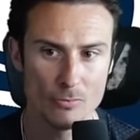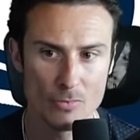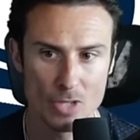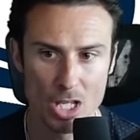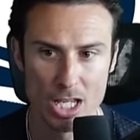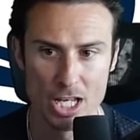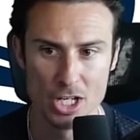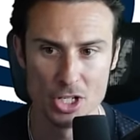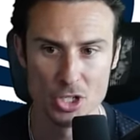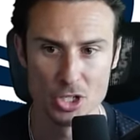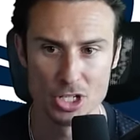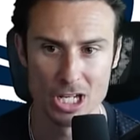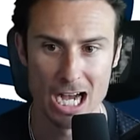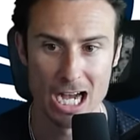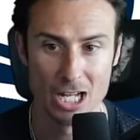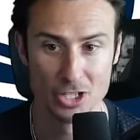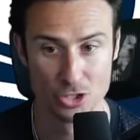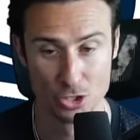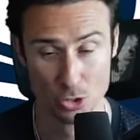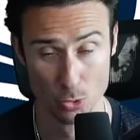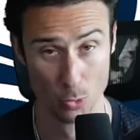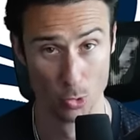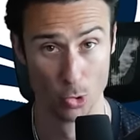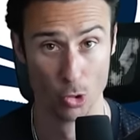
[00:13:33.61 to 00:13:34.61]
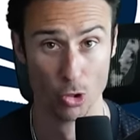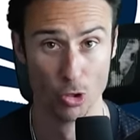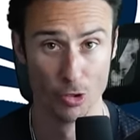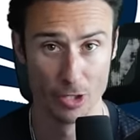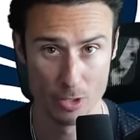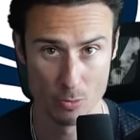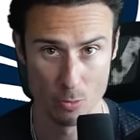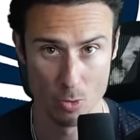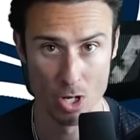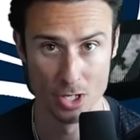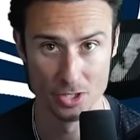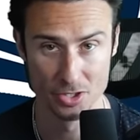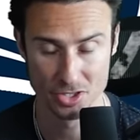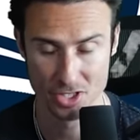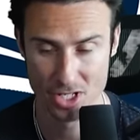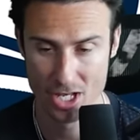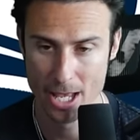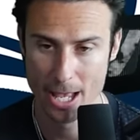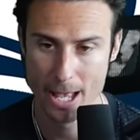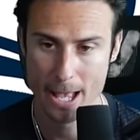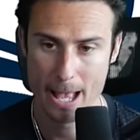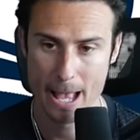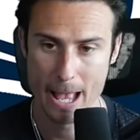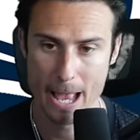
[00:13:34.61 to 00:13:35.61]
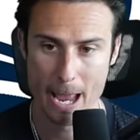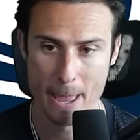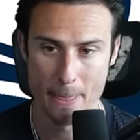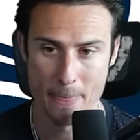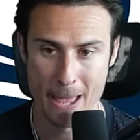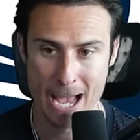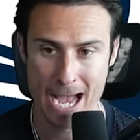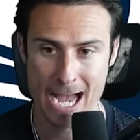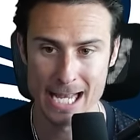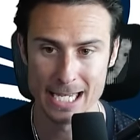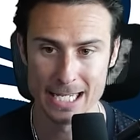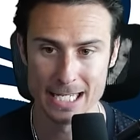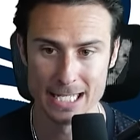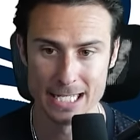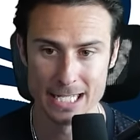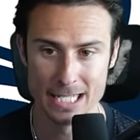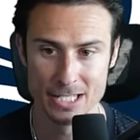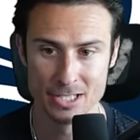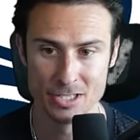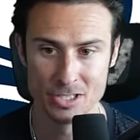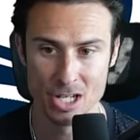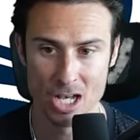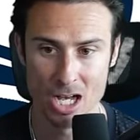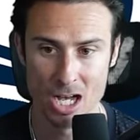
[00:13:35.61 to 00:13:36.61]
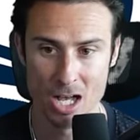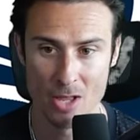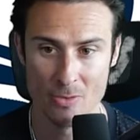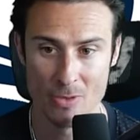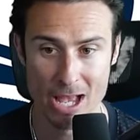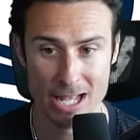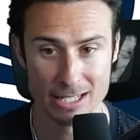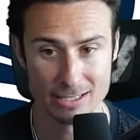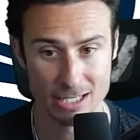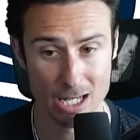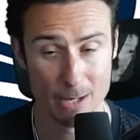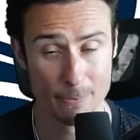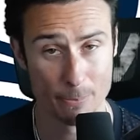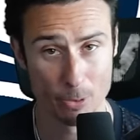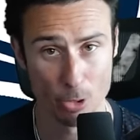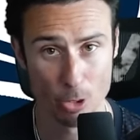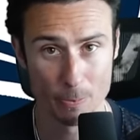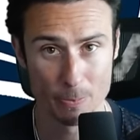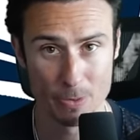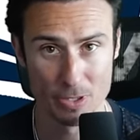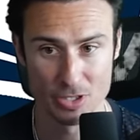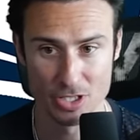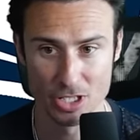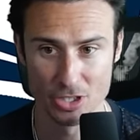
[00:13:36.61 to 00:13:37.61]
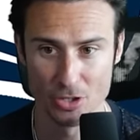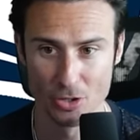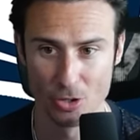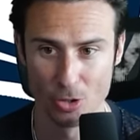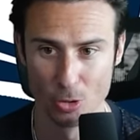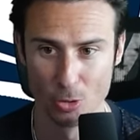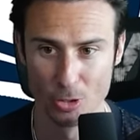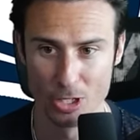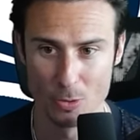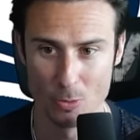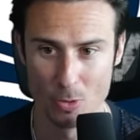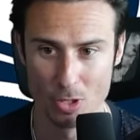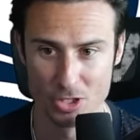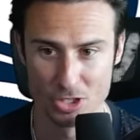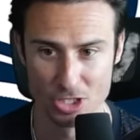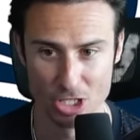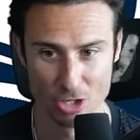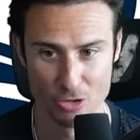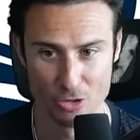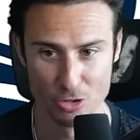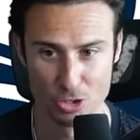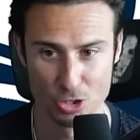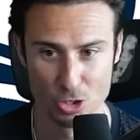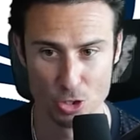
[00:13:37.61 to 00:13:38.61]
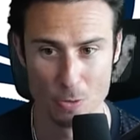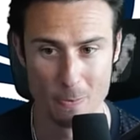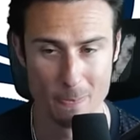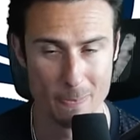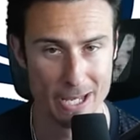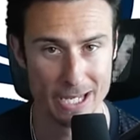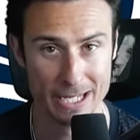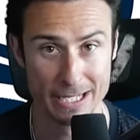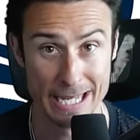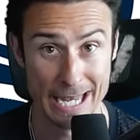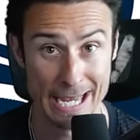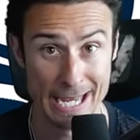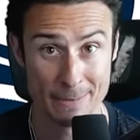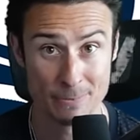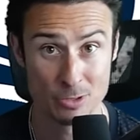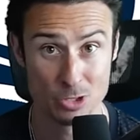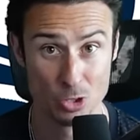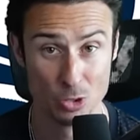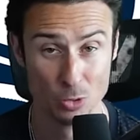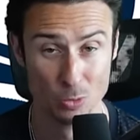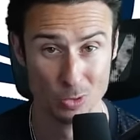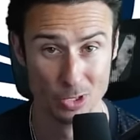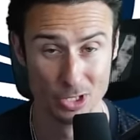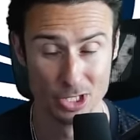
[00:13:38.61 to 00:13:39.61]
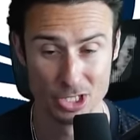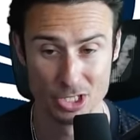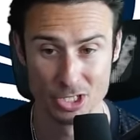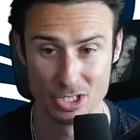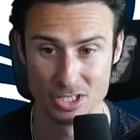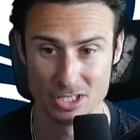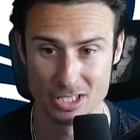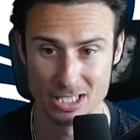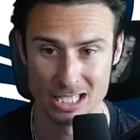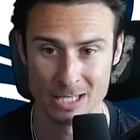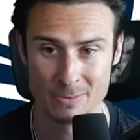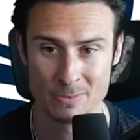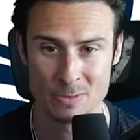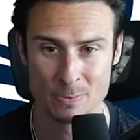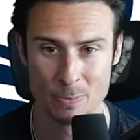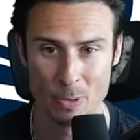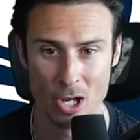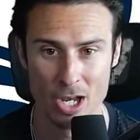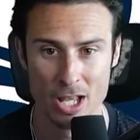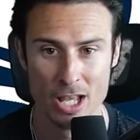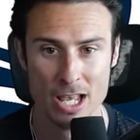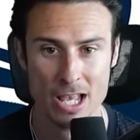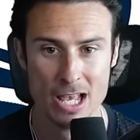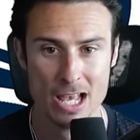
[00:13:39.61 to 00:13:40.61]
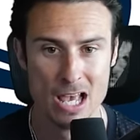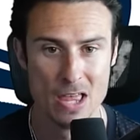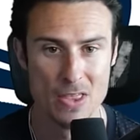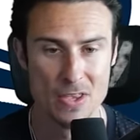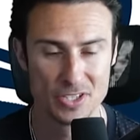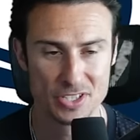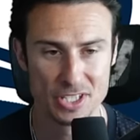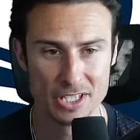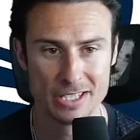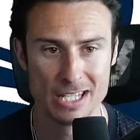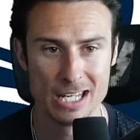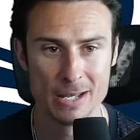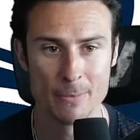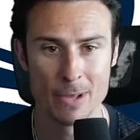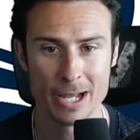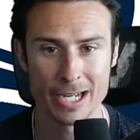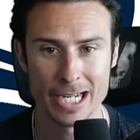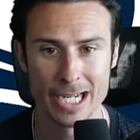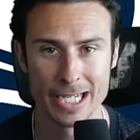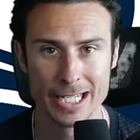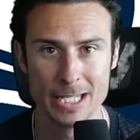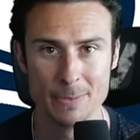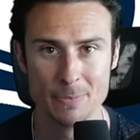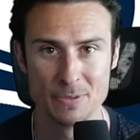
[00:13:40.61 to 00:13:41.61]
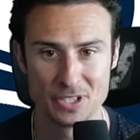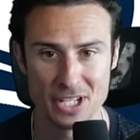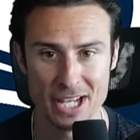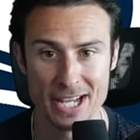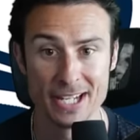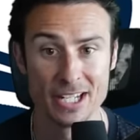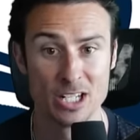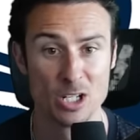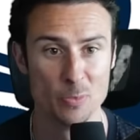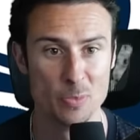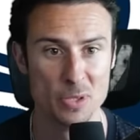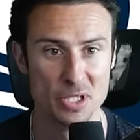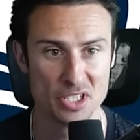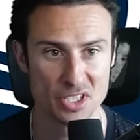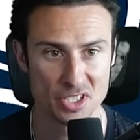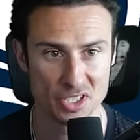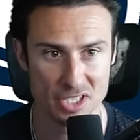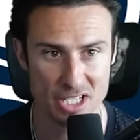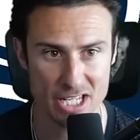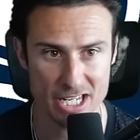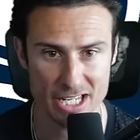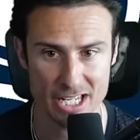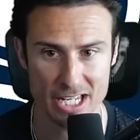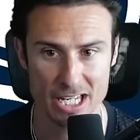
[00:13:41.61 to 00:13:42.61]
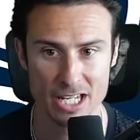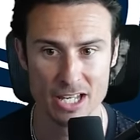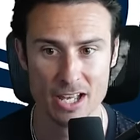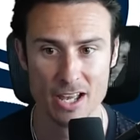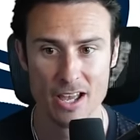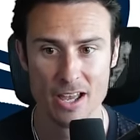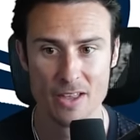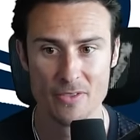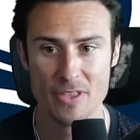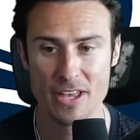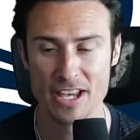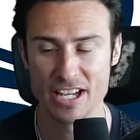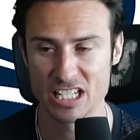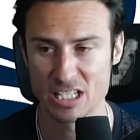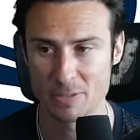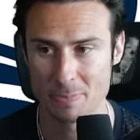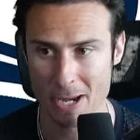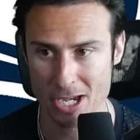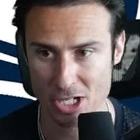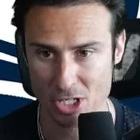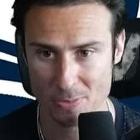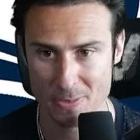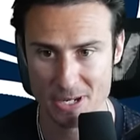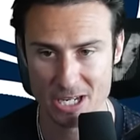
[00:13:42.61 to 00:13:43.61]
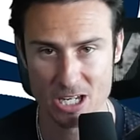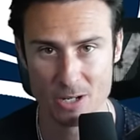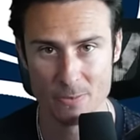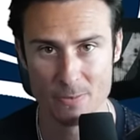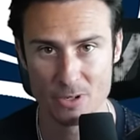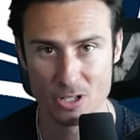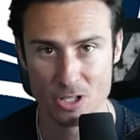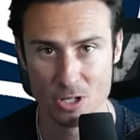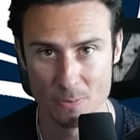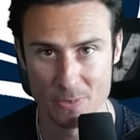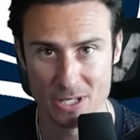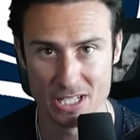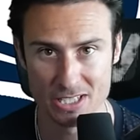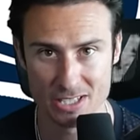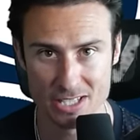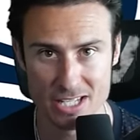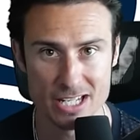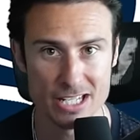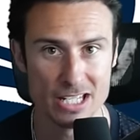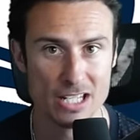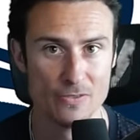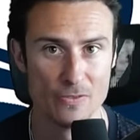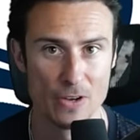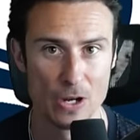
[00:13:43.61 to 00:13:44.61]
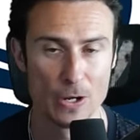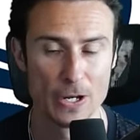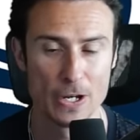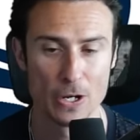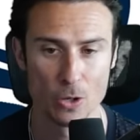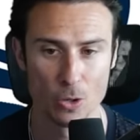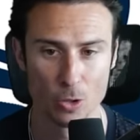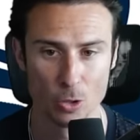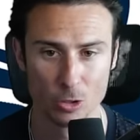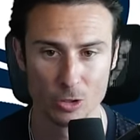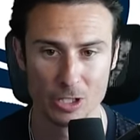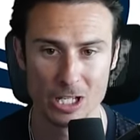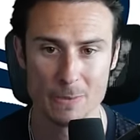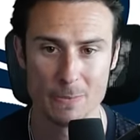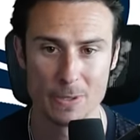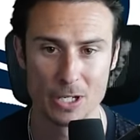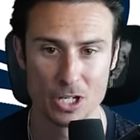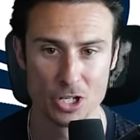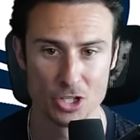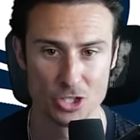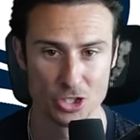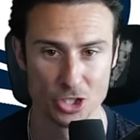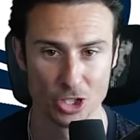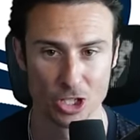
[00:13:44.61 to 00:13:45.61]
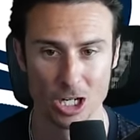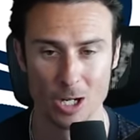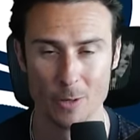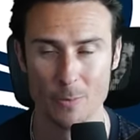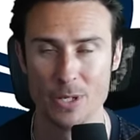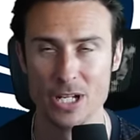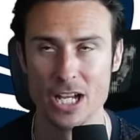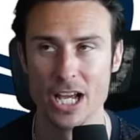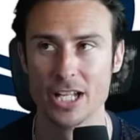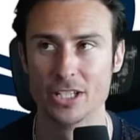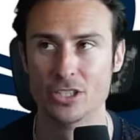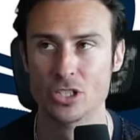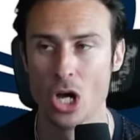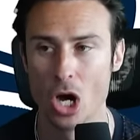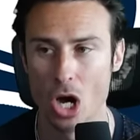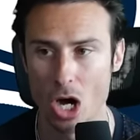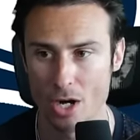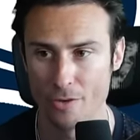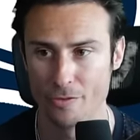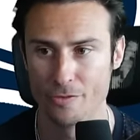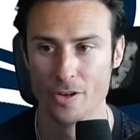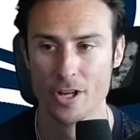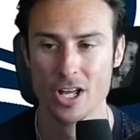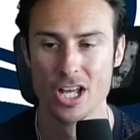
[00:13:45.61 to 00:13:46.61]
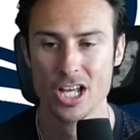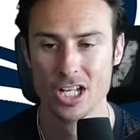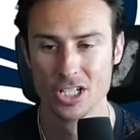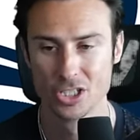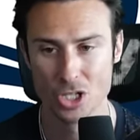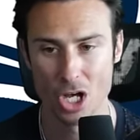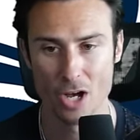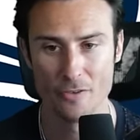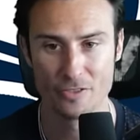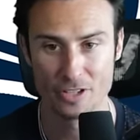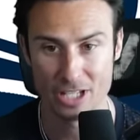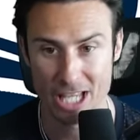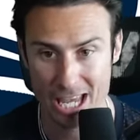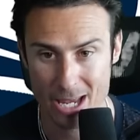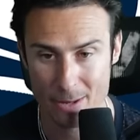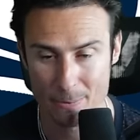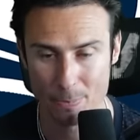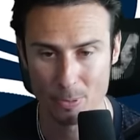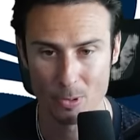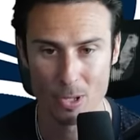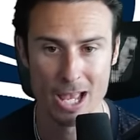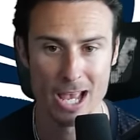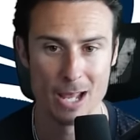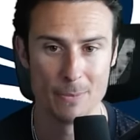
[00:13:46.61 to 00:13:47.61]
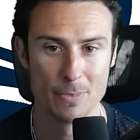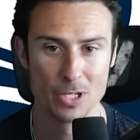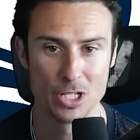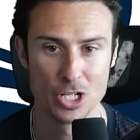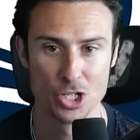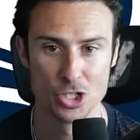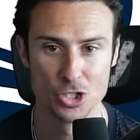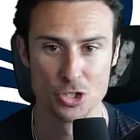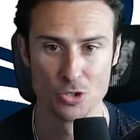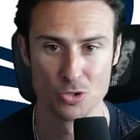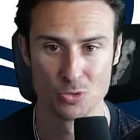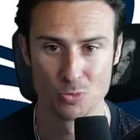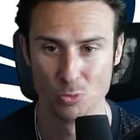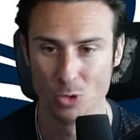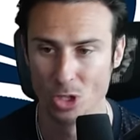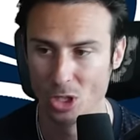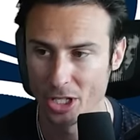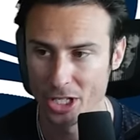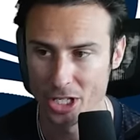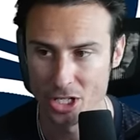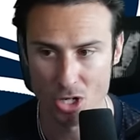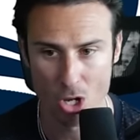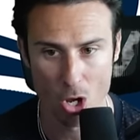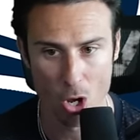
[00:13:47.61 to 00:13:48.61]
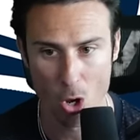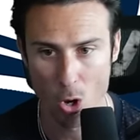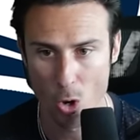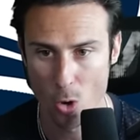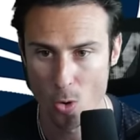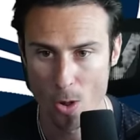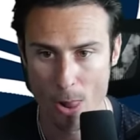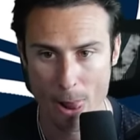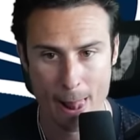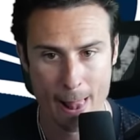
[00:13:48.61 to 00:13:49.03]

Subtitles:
And you got two early ones, and that is that's on purpose, that they're early ones here. They're two big games, two really good teams, but this is a team, like I keep saying, could be sneaky. They especially could be sneaky very early because they're going to be a tough, tough game plan because there's really no